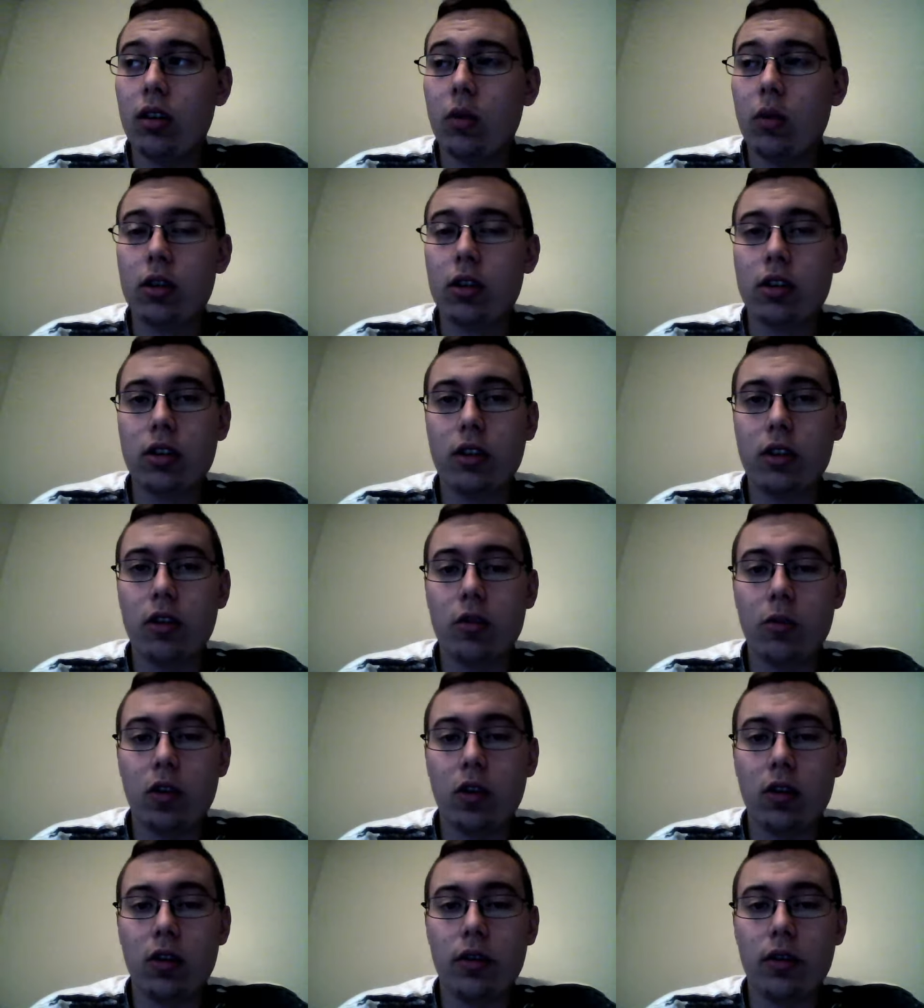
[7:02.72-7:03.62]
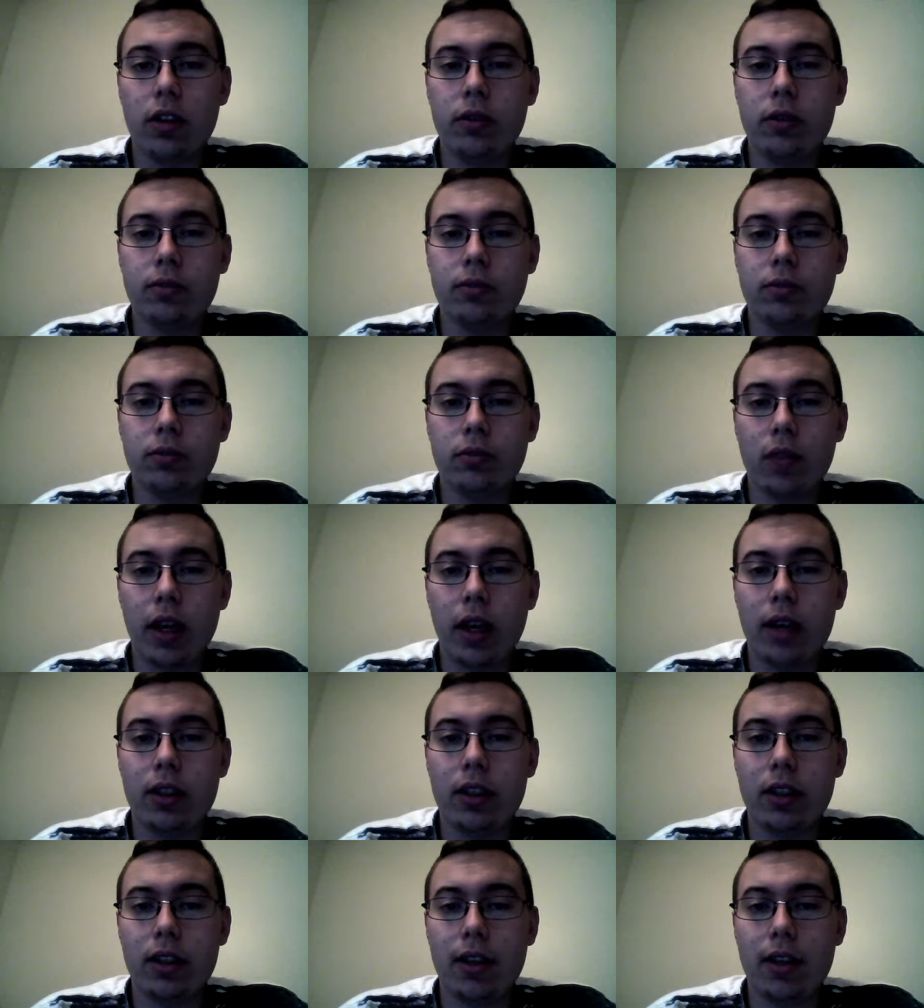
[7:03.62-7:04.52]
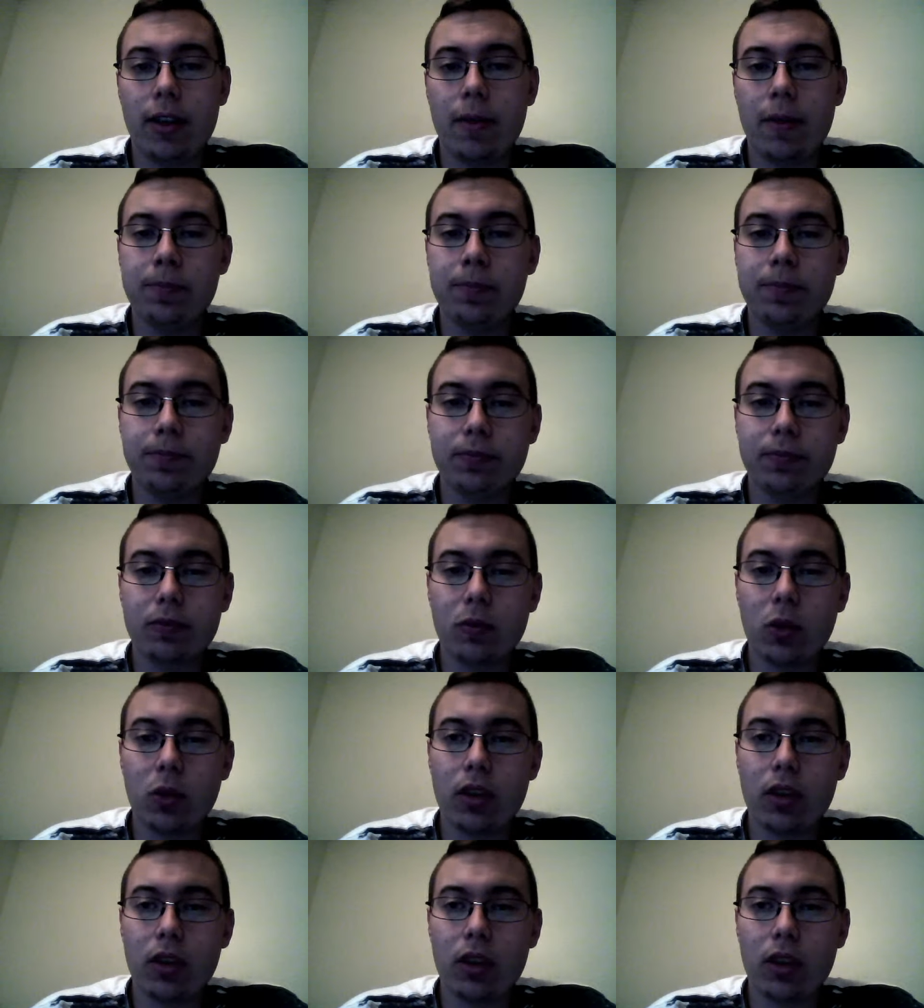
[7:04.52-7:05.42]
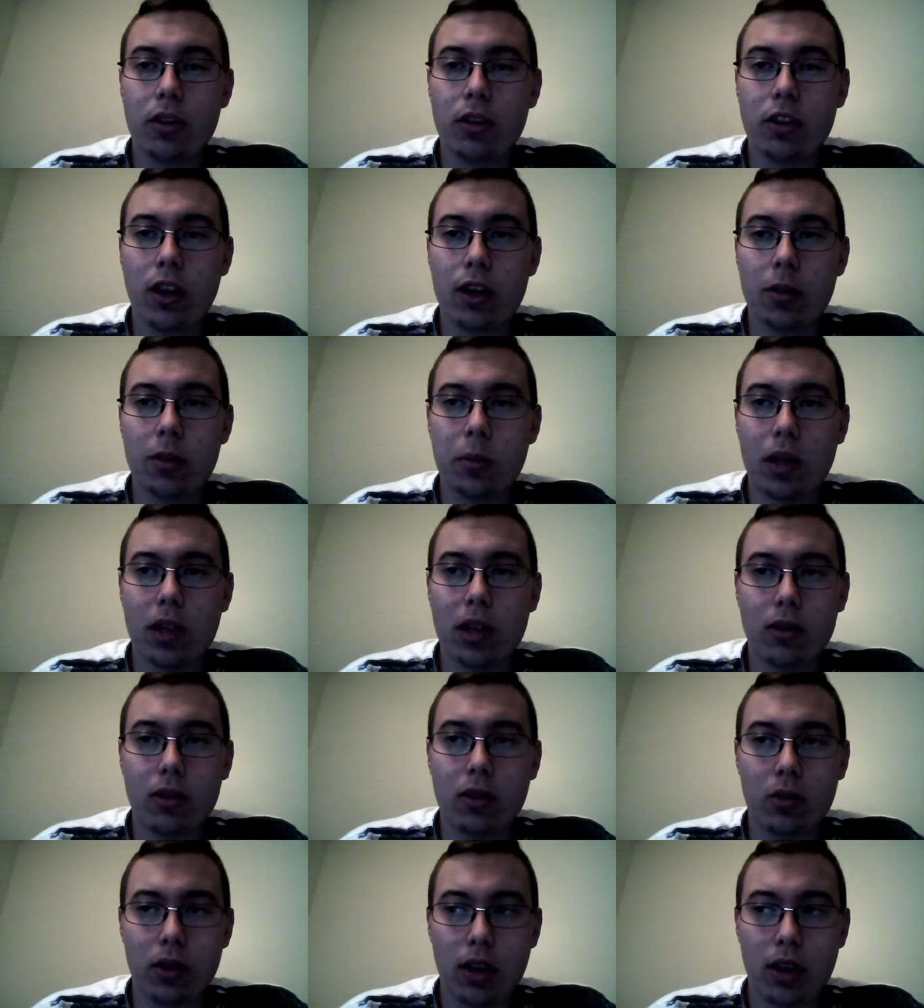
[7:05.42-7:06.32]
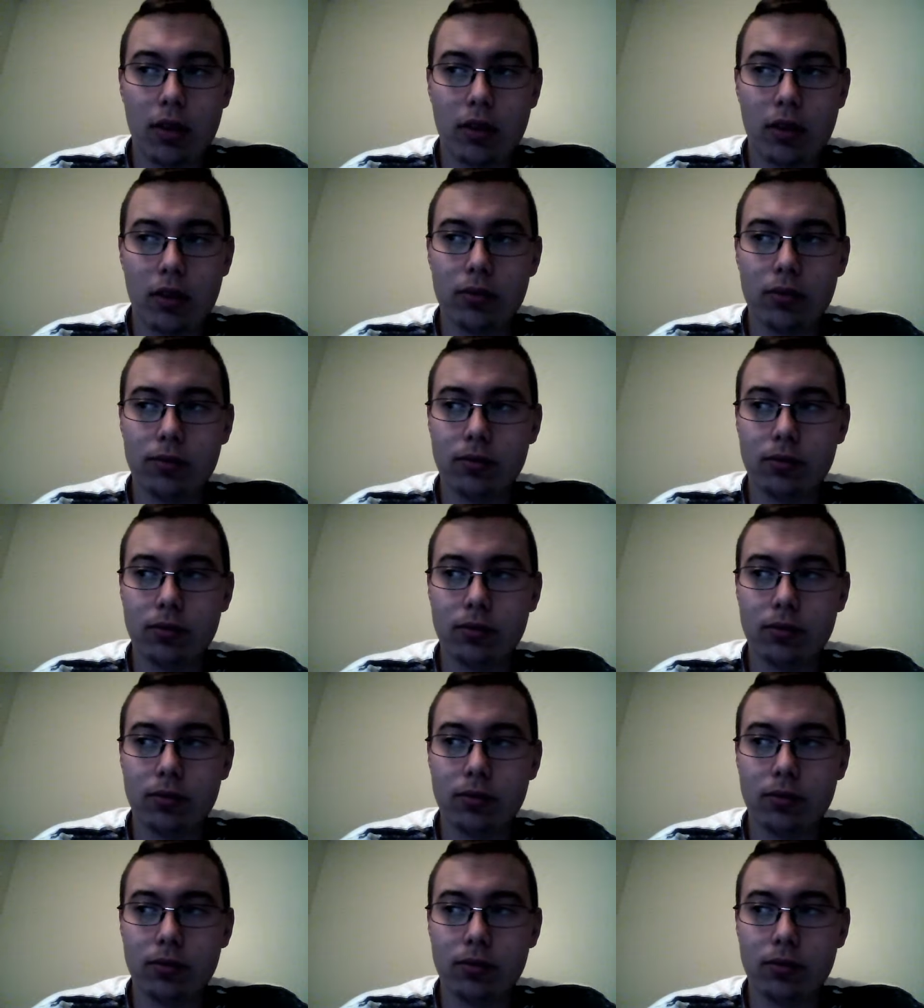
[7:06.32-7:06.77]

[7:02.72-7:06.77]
watched the new movie, ATM, with uh, Josh Beck or whatever.